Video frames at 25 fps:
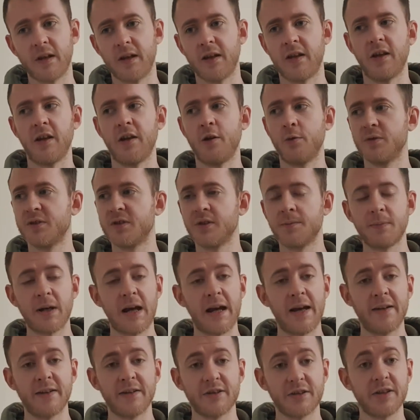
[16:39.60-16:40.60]
It was
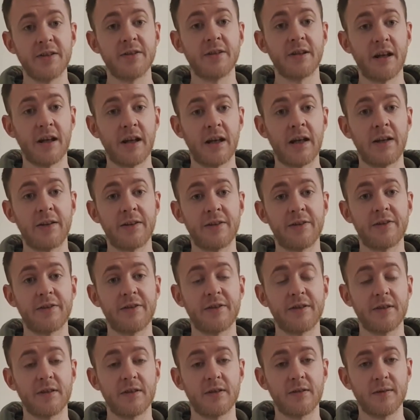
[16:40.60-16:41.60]
amazing, and
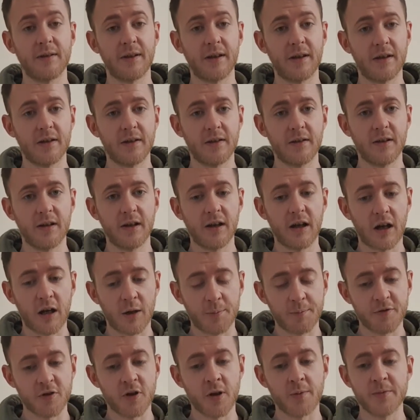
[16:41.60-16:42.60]
I
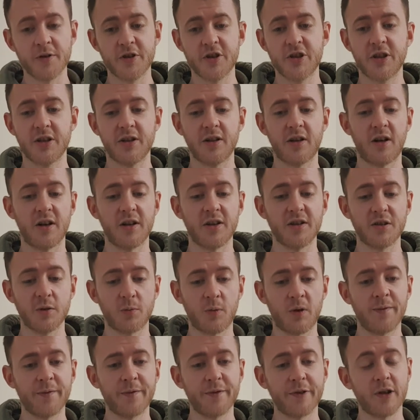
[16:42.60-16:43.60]
promise you guys, the
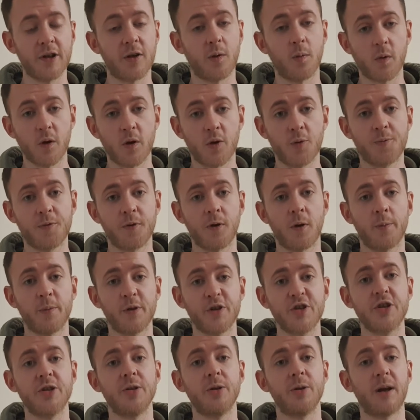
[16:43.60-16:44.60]
one thing I will
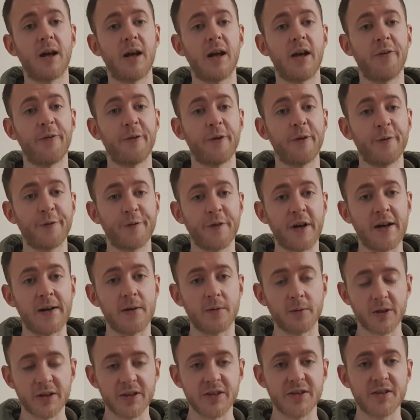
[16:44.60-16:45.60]
promise you, that if you fail
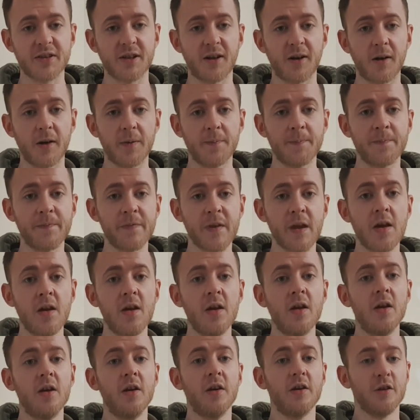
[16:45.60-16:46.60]
this time,
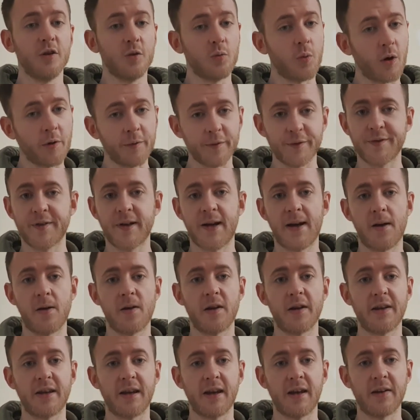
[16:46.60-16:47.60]
you won't fail
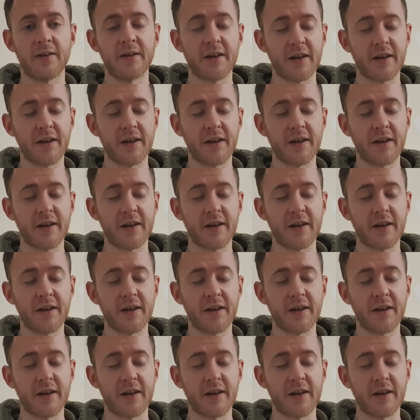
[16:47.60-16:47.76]
again.